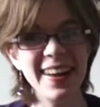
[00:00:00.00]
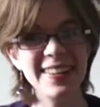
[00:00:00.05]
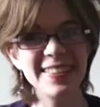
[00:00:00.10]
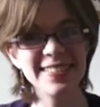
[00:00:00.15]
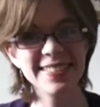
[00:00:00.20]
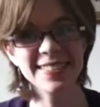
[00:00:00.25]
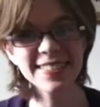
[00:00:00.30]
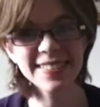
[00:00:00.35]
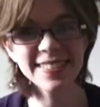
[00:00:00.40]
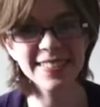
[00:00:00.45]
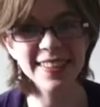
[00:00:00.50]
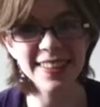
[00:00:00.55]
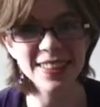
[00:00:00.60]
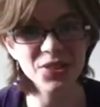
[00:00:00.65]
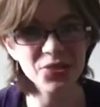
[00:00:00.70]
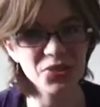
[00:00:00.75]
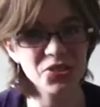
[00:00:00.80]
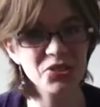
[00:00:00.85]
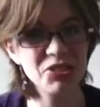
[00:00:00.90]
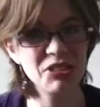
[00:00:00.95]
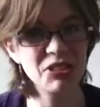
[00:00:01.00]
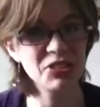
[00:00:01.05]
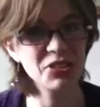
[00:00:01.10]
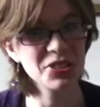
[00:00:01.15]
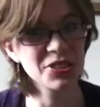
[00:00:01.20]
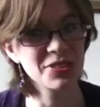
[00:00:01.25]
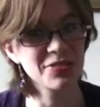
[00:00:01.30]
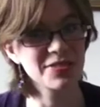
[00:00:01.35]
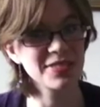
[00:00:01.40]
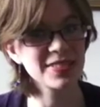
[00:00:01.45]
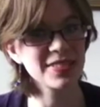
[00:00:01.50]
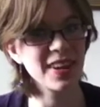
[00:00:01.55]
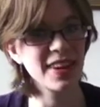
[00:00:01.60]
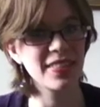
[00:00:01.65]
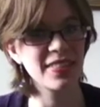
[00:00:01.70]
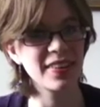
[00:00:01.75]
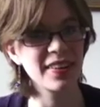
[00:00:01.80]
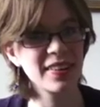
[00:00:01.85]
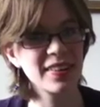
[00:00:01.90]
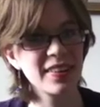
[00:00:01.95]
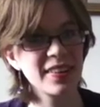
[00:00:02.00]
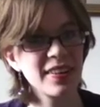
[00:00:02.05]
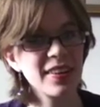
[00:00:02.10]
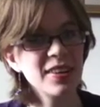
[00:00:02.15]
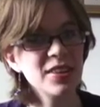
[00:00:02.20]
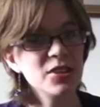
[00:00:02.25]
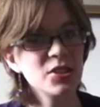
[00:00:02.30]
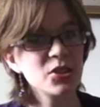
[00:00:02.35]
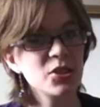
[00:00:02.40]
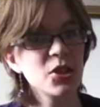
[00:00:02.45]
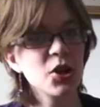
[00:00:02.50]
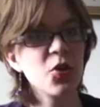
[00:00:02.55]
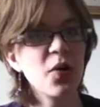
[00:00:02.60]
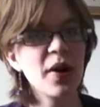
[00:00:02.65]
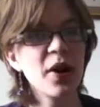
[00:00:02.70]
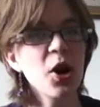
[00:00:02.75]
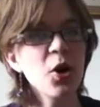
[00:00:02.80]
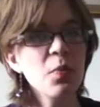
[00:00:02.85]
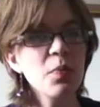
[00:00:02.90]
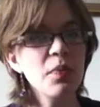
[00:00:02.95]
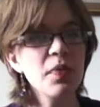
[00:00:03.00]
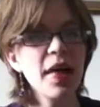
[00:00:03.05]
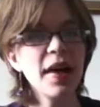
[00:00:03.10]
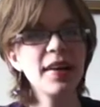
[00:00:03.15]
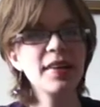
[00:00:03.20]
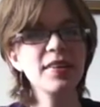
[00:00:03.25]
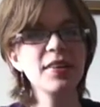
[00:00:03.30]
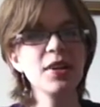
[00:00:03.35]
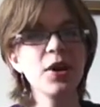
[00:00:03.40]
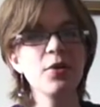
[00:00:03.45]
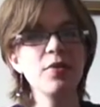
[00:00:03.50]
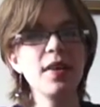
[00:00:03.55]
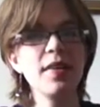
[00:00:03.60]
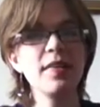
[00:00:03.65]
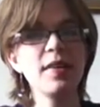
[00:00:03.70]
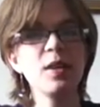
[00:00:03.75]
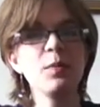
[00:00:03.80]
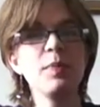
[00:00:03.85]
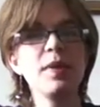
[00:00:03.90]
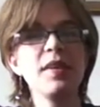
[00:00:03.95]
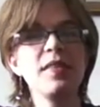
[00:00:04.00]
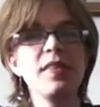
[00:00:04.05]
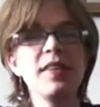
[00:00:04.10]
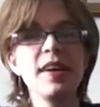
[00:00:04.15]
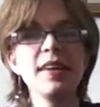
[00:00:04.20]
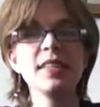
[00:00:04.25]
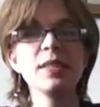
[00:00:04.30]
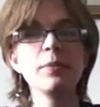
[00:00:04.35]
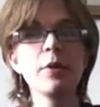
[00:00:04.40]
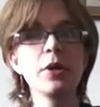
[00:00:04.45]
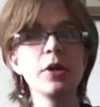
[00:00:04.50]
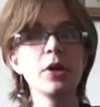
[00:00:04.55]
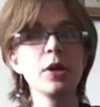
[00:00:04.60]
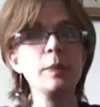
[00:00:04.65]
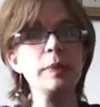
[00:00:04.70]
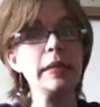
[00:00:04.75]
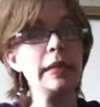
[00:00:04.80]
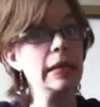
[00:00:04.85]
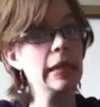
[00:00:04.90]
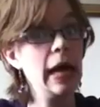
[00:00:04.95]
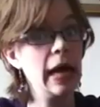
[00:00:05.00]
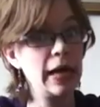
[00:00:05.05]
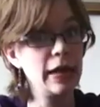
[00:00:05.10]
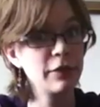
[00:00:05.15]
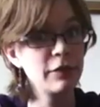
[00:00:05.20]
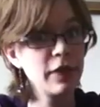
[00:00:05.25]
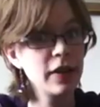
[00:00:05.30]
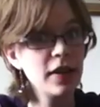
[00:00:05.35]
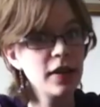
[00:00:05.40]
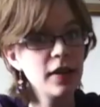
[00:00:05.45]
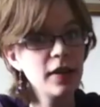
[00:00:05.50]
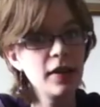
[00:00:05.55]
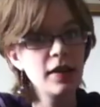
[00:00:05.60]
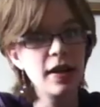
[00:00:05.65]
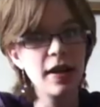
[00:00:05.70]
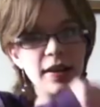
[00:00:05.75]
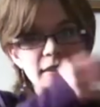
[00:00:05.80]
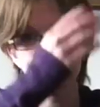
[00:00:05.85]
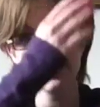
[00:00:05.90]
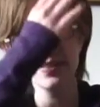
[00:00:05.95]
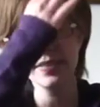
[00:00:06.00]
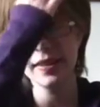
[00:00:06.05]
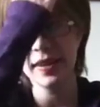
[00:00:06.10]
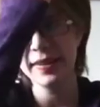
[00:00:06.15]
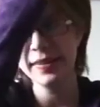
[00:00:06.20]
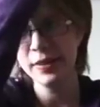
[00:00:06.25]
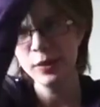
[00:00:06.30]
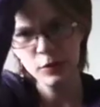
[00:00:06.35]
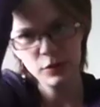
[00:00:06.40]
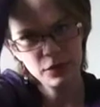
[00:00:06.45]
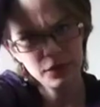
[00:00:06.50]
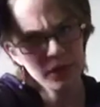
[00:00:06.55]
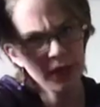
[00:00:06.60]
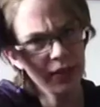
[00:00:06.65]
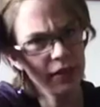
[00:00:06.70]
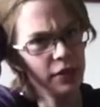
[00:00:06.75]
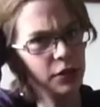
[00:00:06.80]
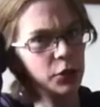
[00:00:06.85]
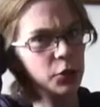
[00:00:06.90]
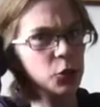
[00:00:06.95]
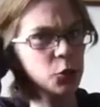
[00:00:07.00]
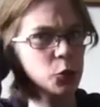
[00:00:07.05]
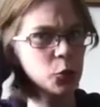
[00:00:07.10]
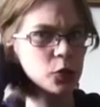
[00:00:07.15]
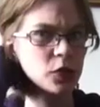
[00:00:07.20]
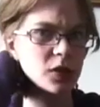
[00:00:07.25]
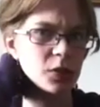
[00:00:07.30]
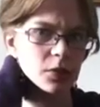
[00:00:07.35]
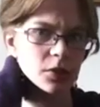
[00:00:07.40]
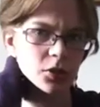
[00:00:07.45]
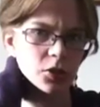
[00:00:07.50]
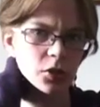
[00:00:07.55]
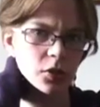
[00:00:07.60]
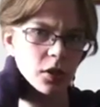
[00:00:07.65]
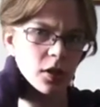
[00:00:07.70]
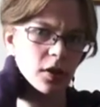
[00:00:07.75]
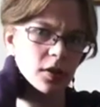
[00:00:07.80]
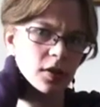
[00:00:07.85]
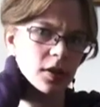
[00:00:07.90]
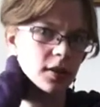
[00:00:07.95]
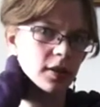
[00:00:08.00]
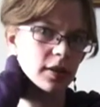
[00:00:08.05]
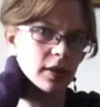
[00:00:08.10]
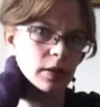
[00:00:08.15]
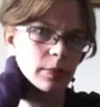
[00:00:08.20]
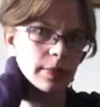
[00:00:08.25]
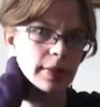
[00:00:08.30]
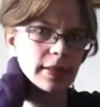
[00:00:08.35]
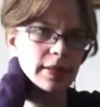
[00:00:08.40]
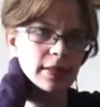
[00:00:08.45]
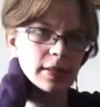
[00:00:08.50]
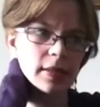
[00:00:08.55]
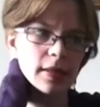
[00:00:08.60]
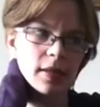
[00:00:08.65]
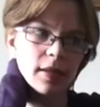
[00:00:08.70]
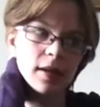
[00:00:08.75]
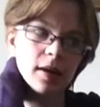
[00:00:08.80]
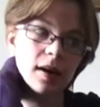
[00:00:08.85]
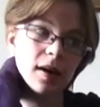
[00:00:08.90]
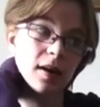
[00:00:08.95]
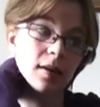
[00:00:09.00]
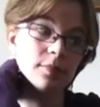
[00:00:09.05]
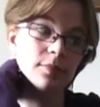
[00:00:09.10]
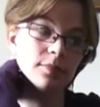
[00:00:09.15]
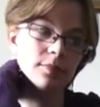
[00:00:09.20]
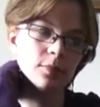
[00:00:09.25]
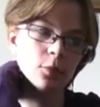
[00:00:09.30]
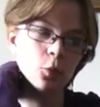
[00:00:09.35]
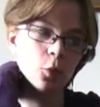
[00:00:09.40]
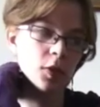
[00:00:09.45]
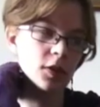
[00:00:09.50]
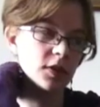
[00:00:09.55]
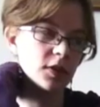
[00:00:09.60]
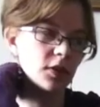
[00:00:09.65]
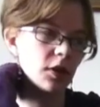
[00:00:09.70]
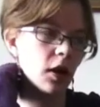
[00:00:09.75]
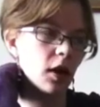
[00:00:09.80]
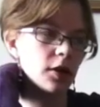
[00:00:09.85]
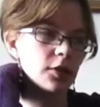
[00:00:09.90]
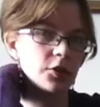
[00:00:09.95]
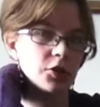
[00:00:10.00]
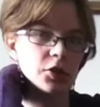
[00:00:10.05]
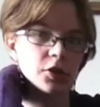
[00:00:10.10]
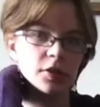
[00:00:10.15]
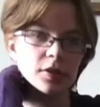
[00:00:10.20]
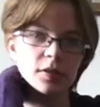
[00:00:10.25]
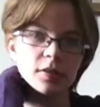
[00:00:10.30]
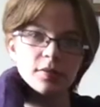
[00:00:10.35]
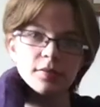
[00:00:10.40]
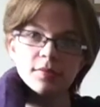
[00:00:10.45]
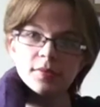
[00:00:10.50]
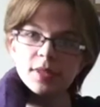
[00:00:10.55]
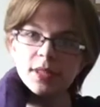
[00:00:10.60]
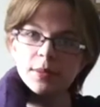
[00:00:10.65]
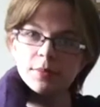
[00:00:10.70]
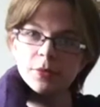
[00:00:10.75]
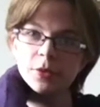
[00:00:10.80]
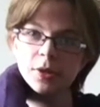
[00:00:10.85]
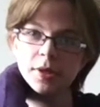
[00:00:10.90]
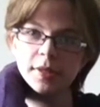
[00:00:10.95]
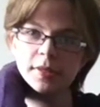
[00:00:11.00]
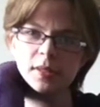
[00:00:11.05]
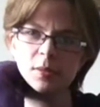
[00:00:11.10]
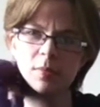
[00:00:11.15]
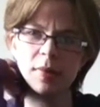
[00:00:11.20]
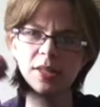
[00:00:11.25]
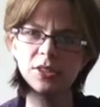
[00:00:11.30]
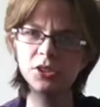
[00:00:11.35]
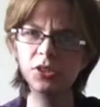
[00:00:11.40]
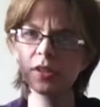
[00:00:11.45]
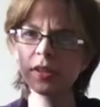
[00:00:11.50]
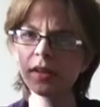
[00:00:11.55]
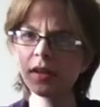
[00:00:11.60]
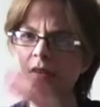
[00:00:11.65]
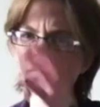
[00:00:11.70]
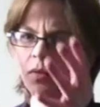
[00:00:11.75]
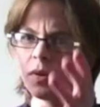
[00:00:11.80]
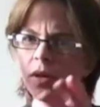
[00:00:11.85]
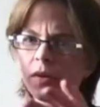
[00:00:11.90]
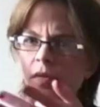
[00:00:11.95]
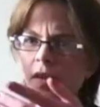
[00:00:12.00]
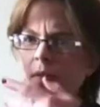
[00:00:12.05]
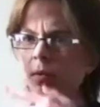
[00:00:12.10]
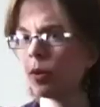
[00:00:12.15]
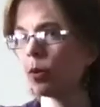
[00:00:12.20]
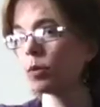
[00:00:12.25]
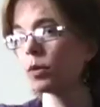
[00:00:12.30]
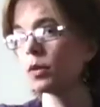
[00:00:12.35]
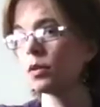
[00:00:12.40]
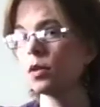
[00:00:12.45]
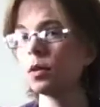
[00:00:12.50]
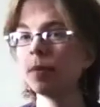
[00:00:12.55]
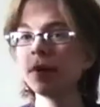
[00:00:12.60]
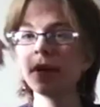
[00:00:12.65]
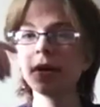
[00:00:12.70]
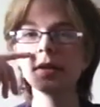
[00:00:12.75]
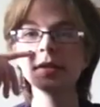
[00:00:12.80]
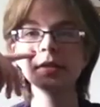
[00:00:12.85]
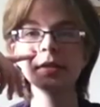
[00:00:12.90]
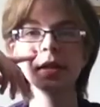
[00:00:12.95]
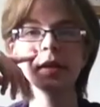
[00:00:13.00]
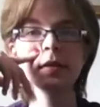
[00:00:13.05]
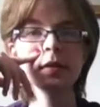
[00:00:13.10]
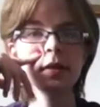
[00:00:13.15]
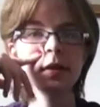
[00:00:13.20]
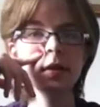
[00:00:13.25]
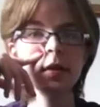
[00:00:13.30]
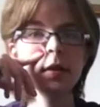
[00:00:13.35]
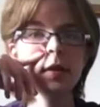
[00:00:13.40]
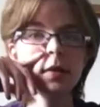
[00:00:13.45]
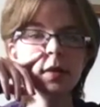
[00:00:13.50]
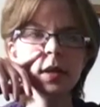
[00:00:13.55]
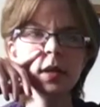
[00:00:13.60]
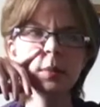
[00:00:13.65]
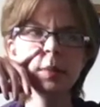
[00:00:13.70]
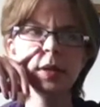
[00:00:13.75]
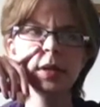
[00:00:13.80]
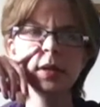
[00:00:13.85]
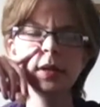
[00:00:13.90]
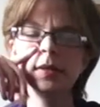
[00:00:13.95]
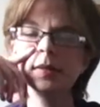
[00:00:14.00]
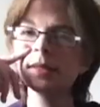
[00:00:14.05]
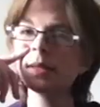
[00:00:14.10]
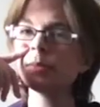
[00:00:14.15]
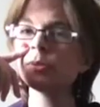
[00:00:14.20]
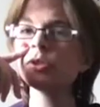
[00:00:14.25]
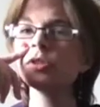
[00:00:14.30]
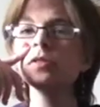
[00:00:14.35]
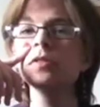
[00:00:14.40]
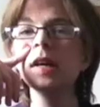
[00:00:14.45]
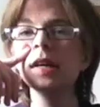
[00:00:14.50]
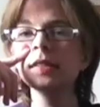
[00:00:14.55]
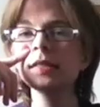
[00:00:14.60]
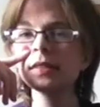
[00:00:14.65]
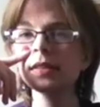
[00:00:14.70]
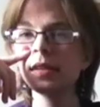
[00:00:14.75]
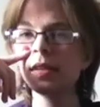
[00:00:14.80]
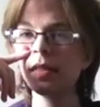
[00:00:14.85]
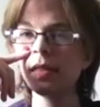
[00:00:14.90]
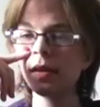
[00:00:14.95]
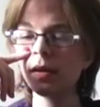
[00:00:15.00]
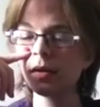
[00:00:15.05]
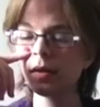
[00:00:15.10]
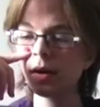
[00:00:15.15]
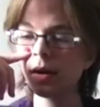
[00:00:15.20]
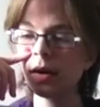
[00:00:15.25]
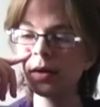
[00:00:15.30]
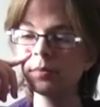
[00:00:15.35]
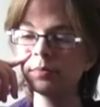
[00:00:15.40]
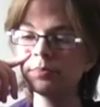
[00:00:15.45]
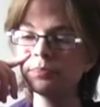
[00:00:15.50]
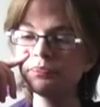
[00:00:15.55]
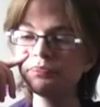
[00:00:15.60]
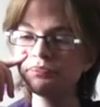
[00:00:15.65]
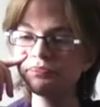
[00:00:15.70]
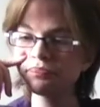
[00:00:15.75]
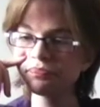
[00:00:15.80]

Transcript: and that's what she deserves, I think. So I hope that, you know, that little bit at the end about her being alive and kind of in cahoots with Sherlock a little bit um, was not just some crazed imagining of one of them. It was a little bit hard to tell, a little bit Inception-esque there um,